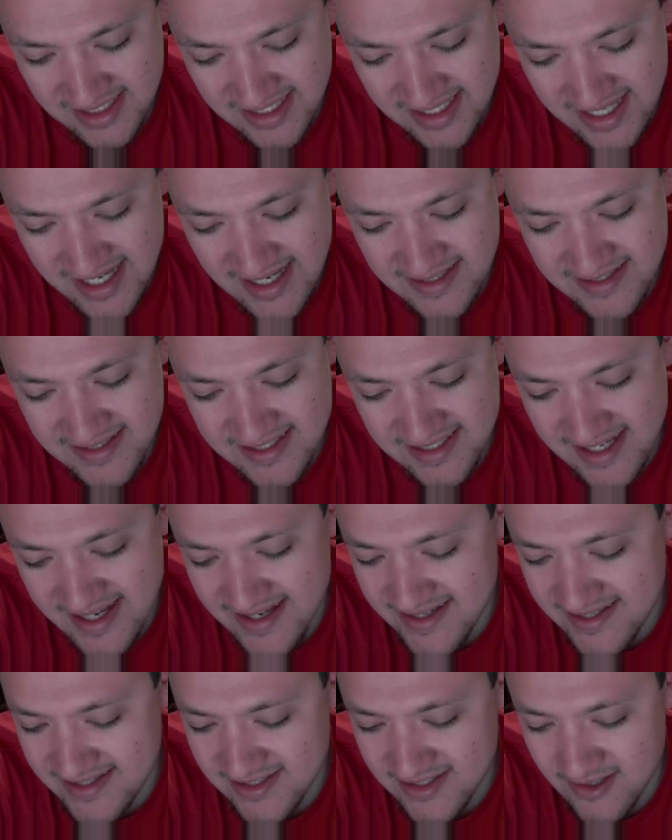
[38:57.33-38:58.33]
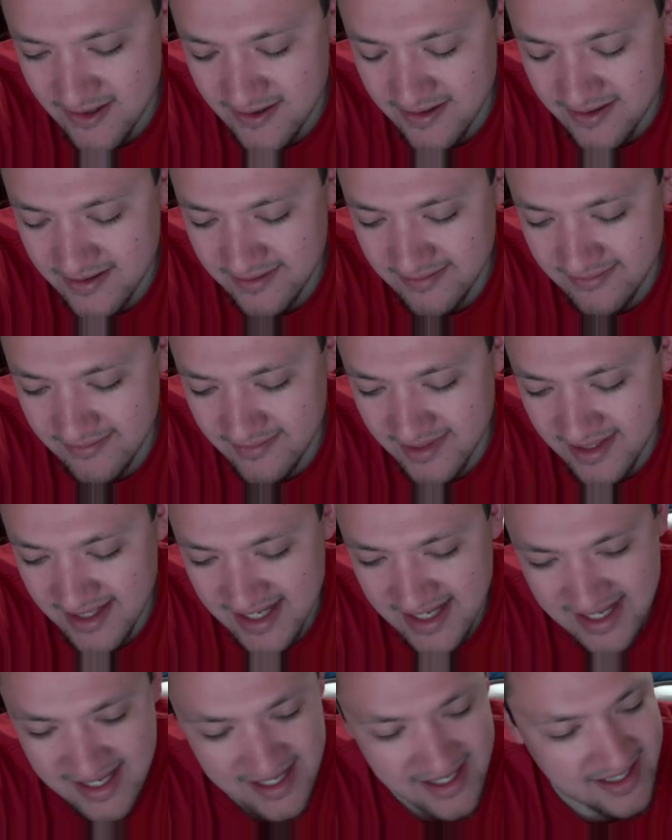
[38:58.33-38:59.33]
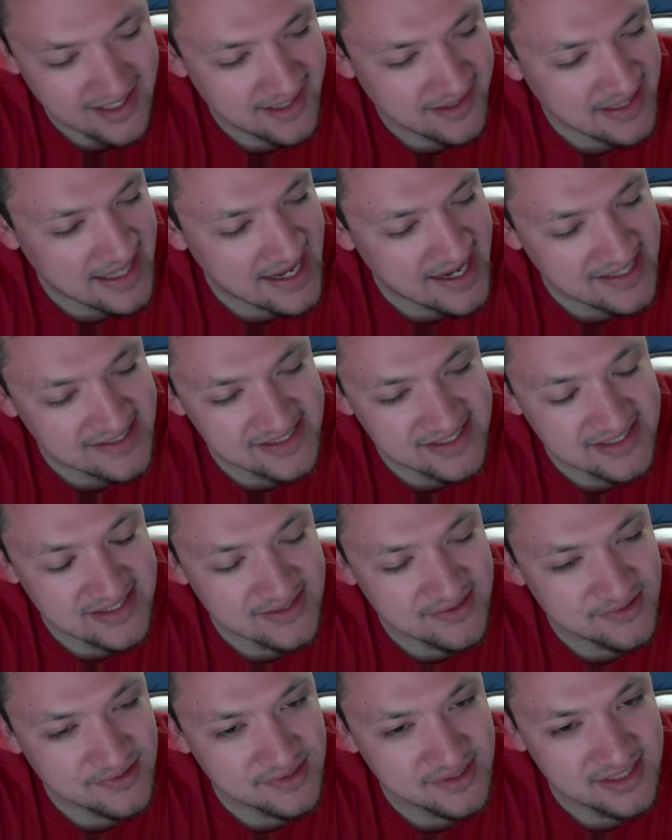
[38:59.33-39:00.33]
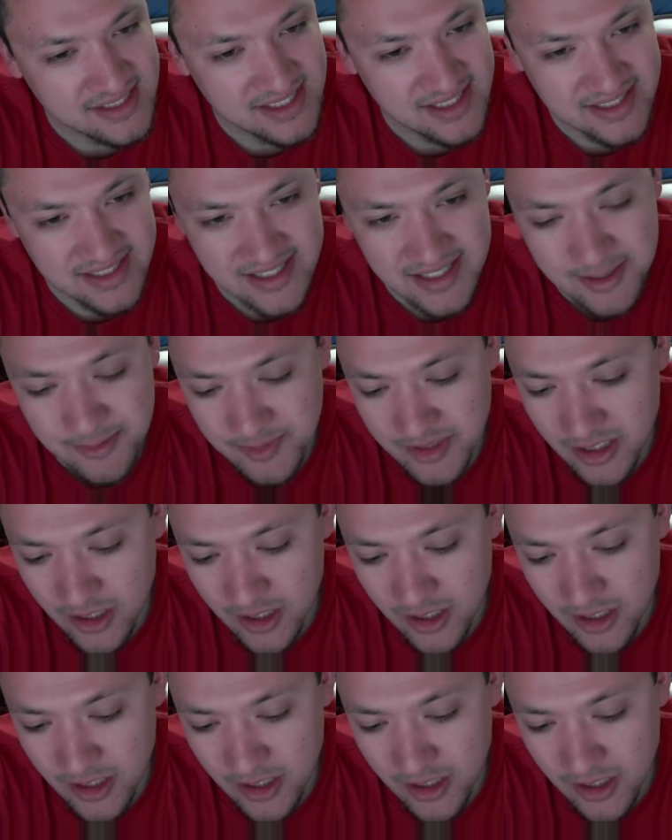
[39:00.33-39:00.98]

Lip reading: he has to get started and has to keep